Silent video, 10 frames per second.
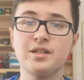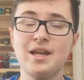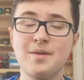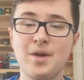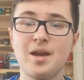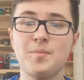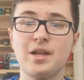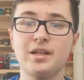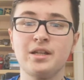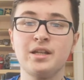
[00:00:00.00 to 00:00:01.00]
in my
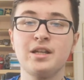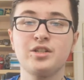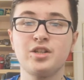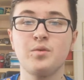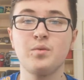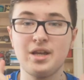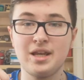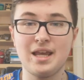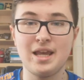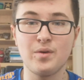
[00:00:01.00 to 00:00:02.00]
opinion. So
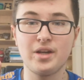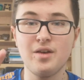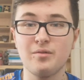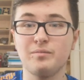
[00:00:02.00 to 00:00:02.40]
here we go.